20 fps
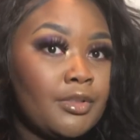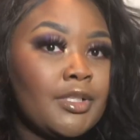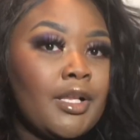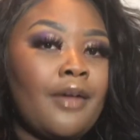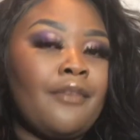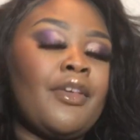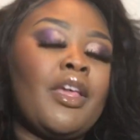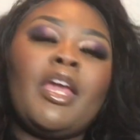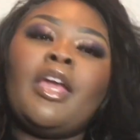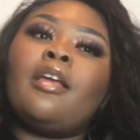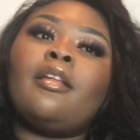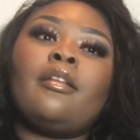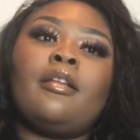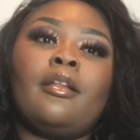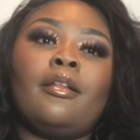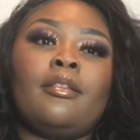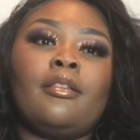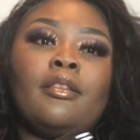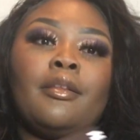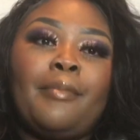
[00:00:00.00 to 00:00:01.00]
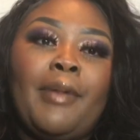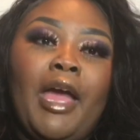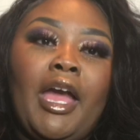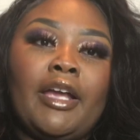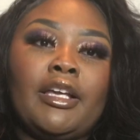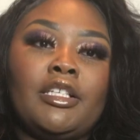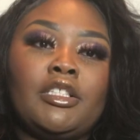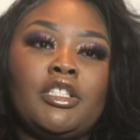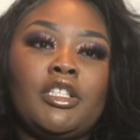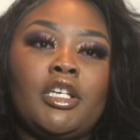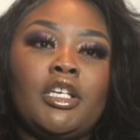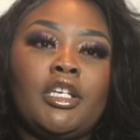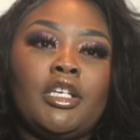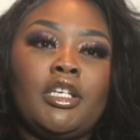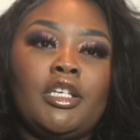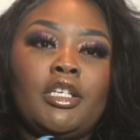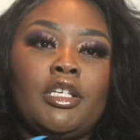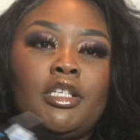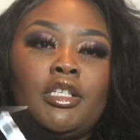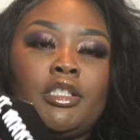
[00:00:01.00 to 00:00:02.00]
of it. The packaging
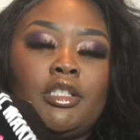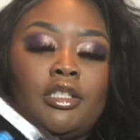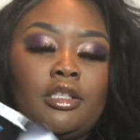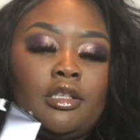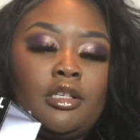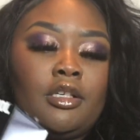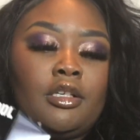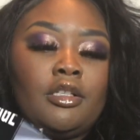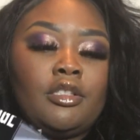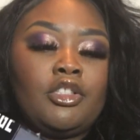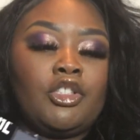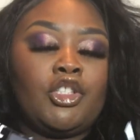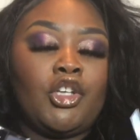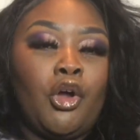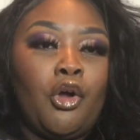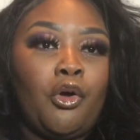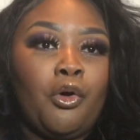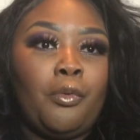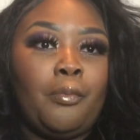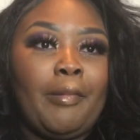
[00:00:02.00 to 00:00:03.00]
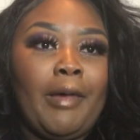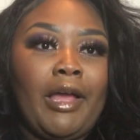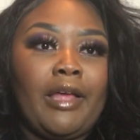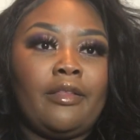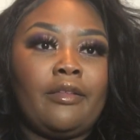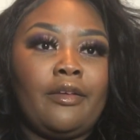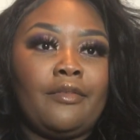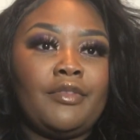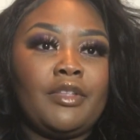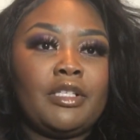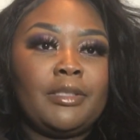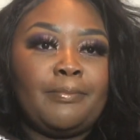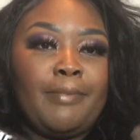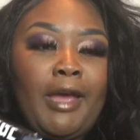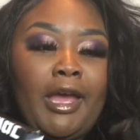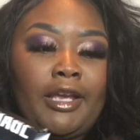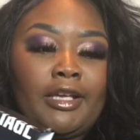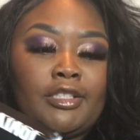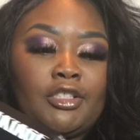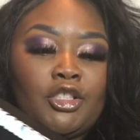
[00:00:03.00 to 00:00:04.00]
is dope. I love this
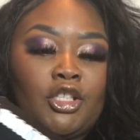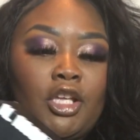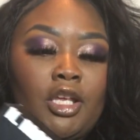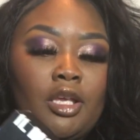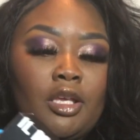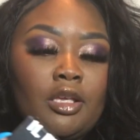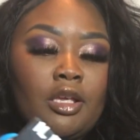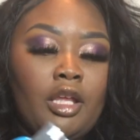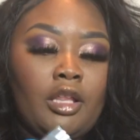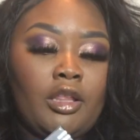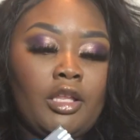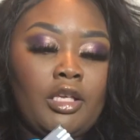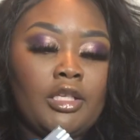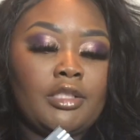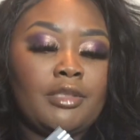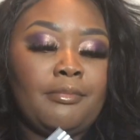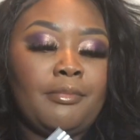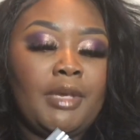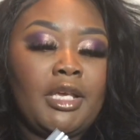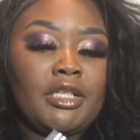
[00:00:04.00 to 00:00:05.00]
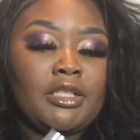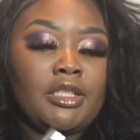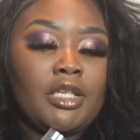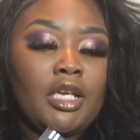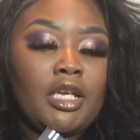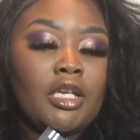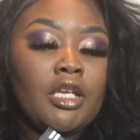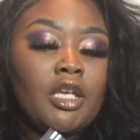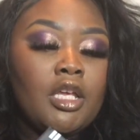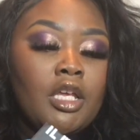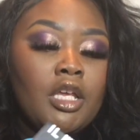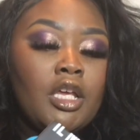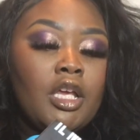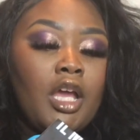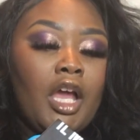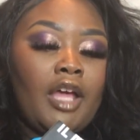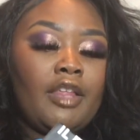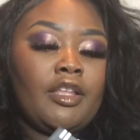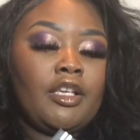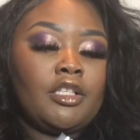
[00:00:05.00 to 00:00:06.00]
packaging. I think it's amazing.
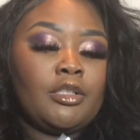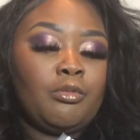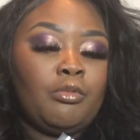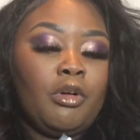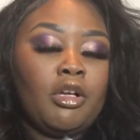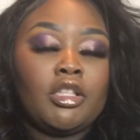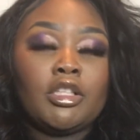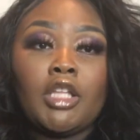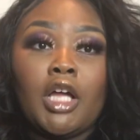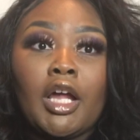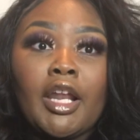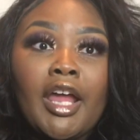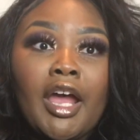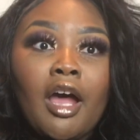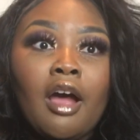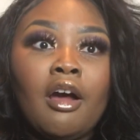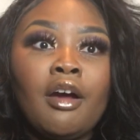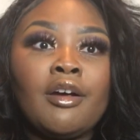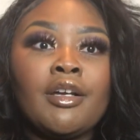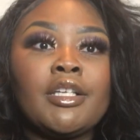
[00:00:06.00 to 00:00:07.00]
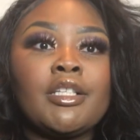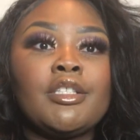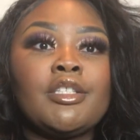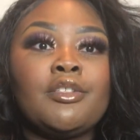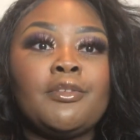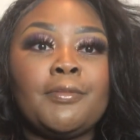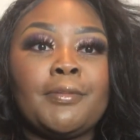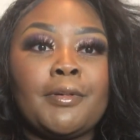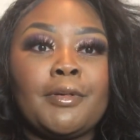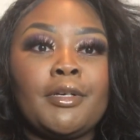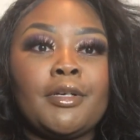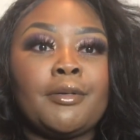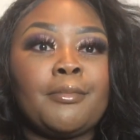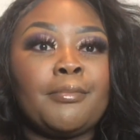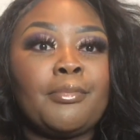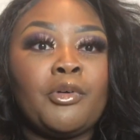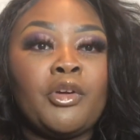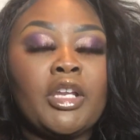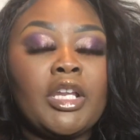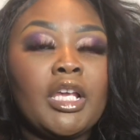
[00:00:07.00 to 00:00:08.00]
I think it's well thought out. It's super
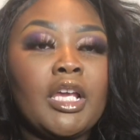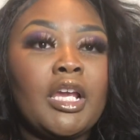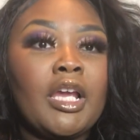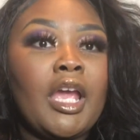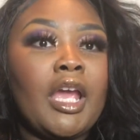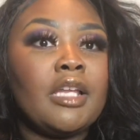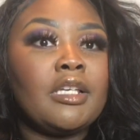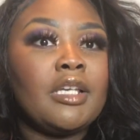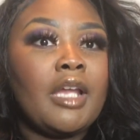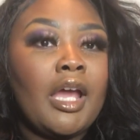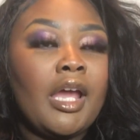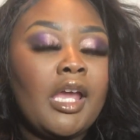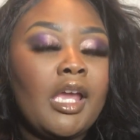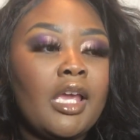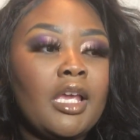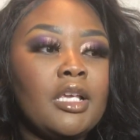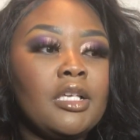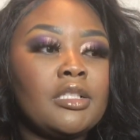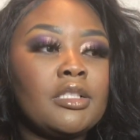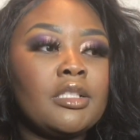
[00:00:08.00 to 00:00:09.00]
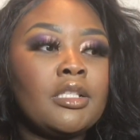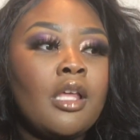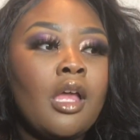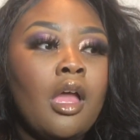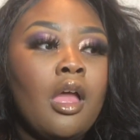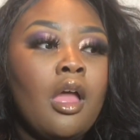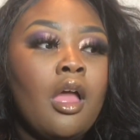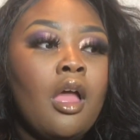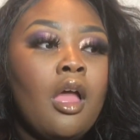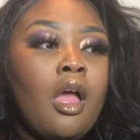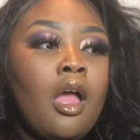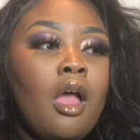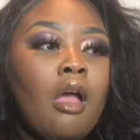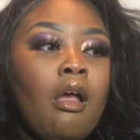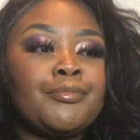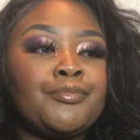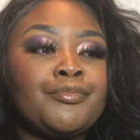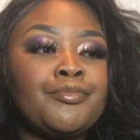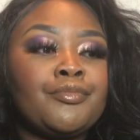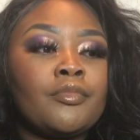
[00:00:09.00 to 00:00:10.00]
pretty and nice.
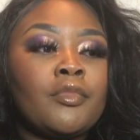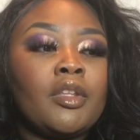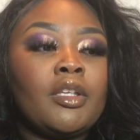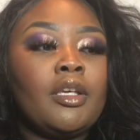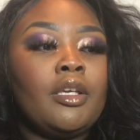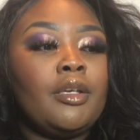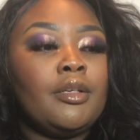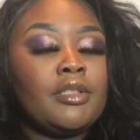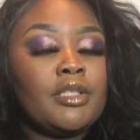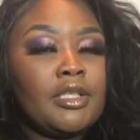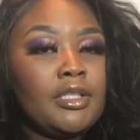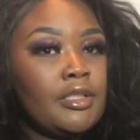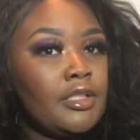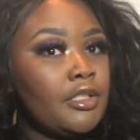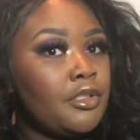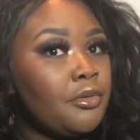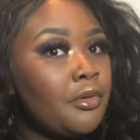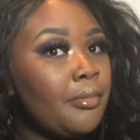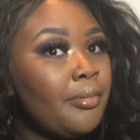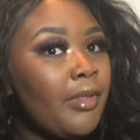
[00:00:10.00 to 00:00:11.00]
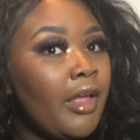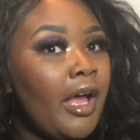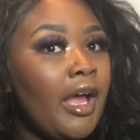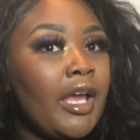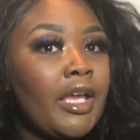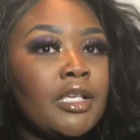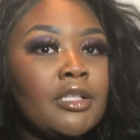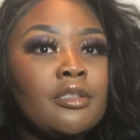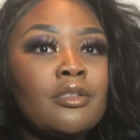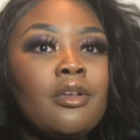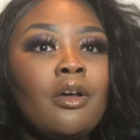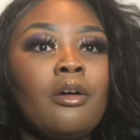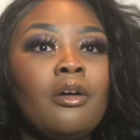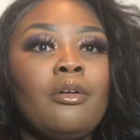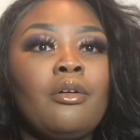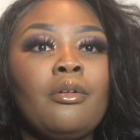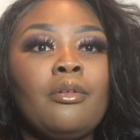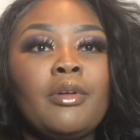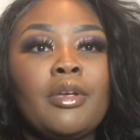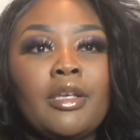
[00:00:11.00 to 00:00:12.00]
It is easy to apply,
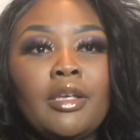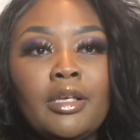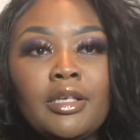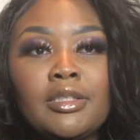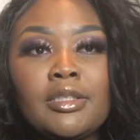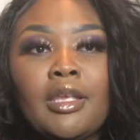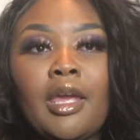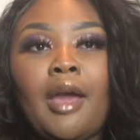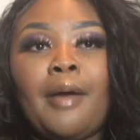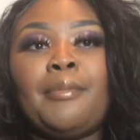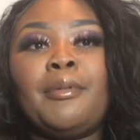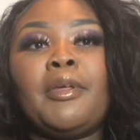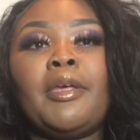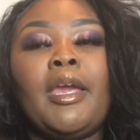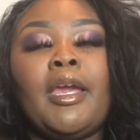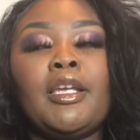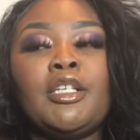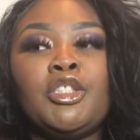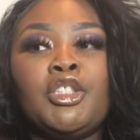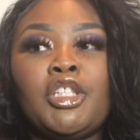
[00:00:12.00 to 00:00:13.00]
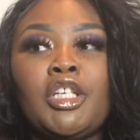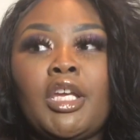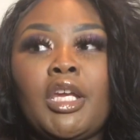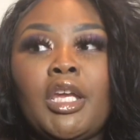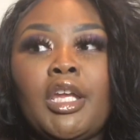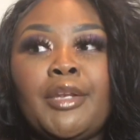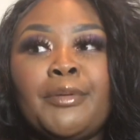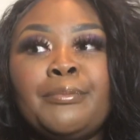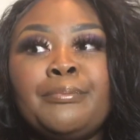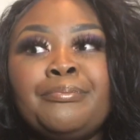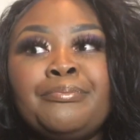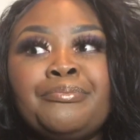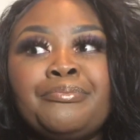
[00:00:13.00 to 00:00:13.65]
so easy application